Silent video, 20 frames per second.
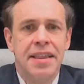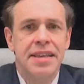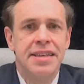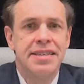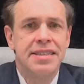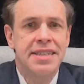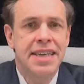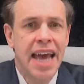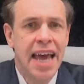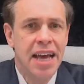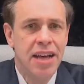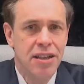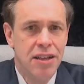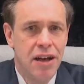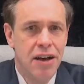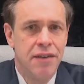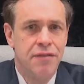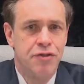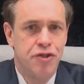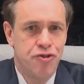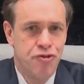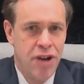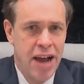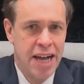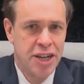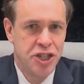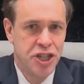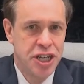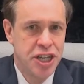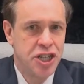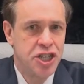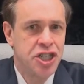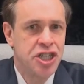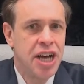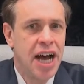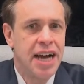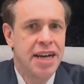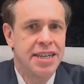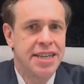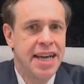The scale of tragedy
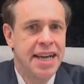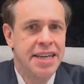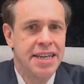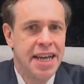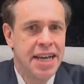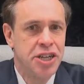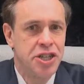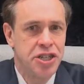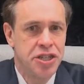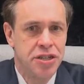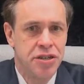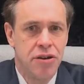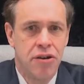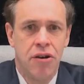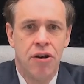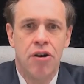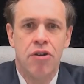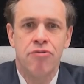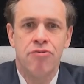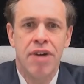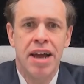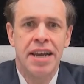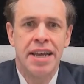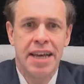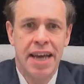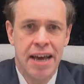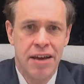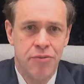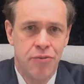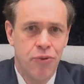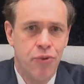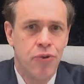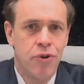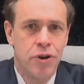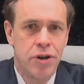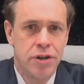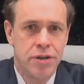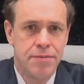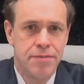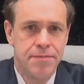shocked a nation already at
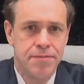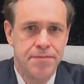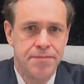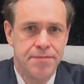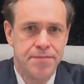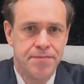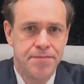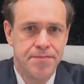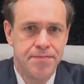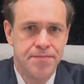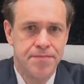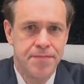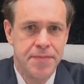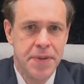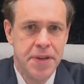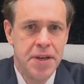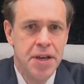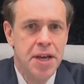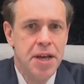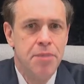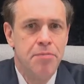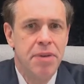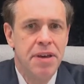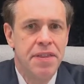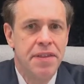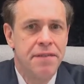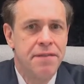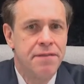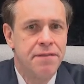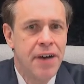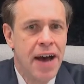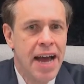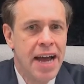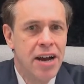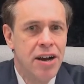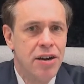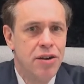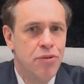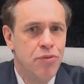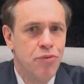war. But the
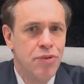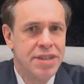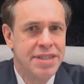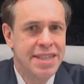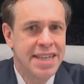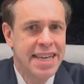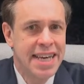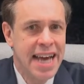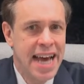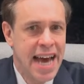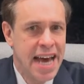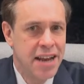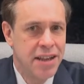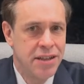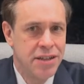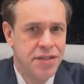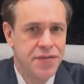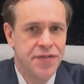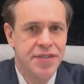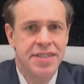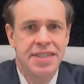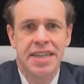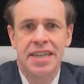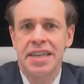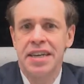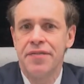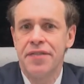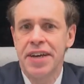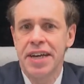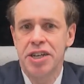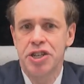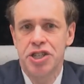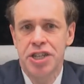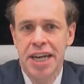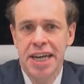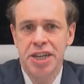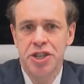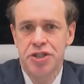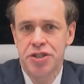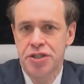fire was the catalyst for significant
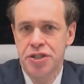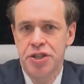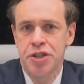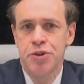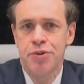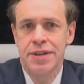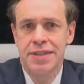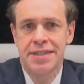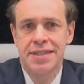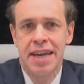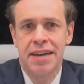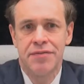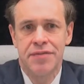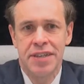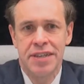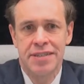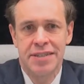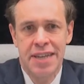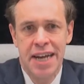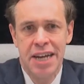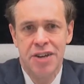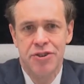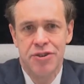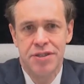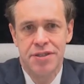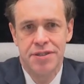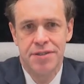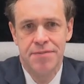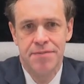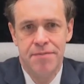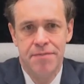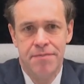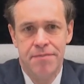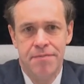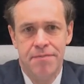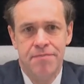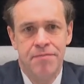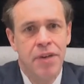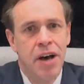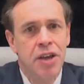changes to U.S. safety standards.
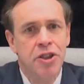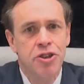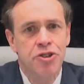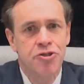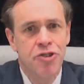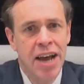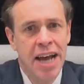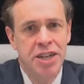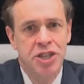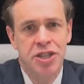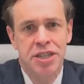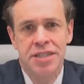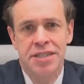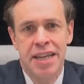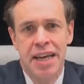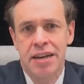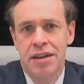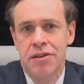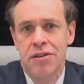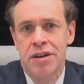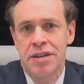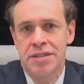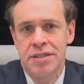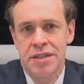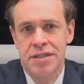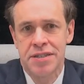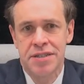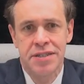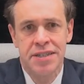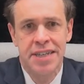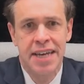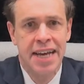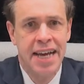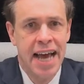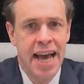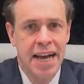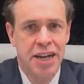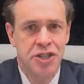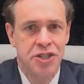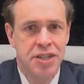Other tragedies that caused us to take
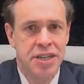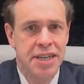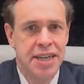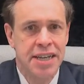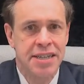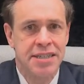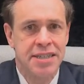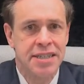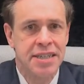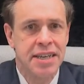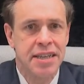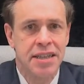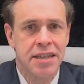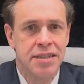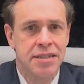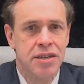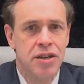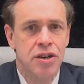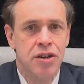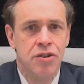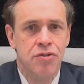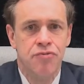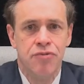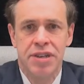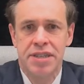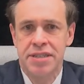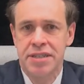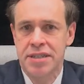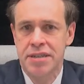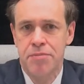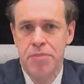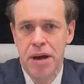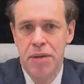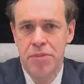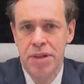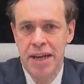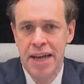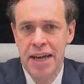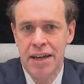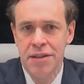action against needless risk to
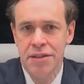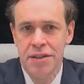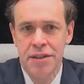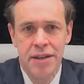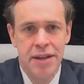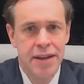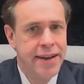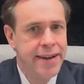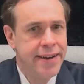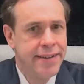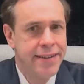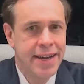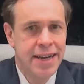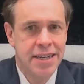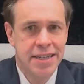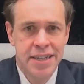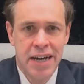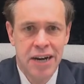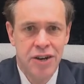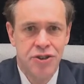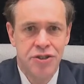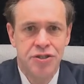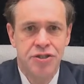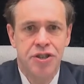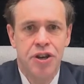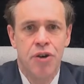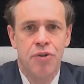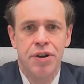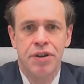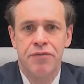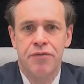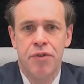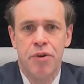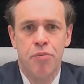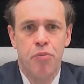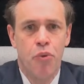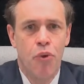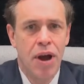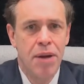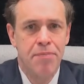public health, like doctors going
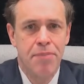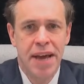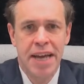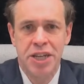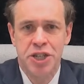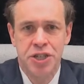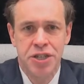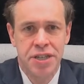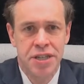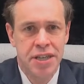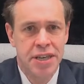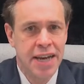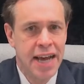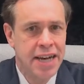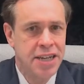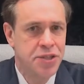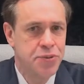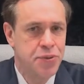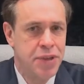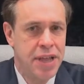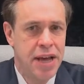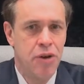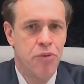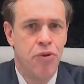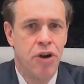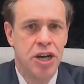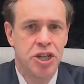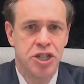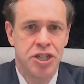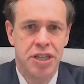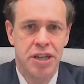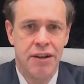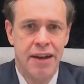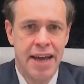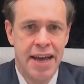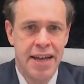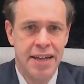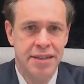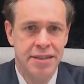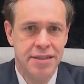from one patient to the next without washing their
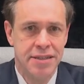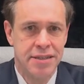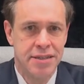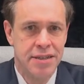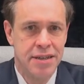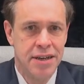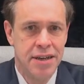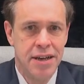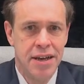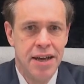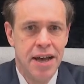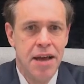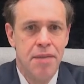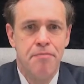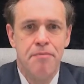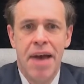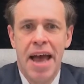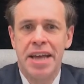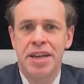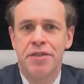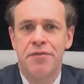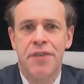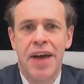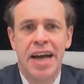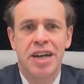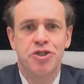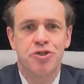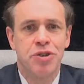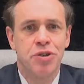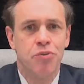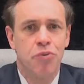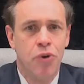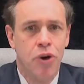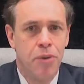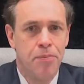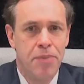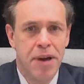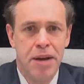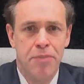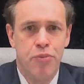hands, manufacturing
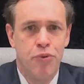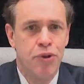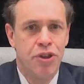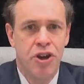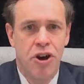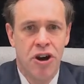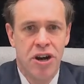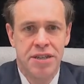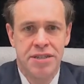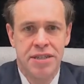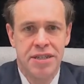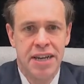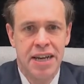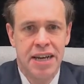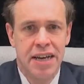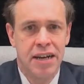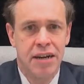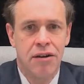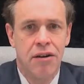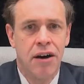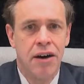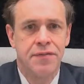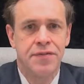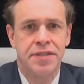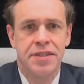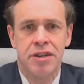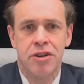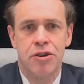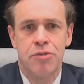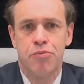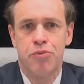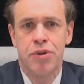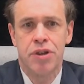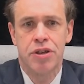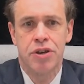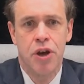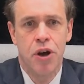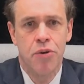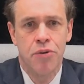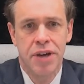wallpaper with arsenic and cough syrup with
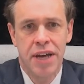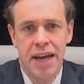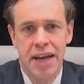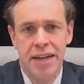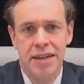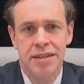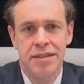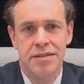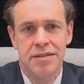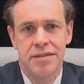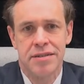cocaine,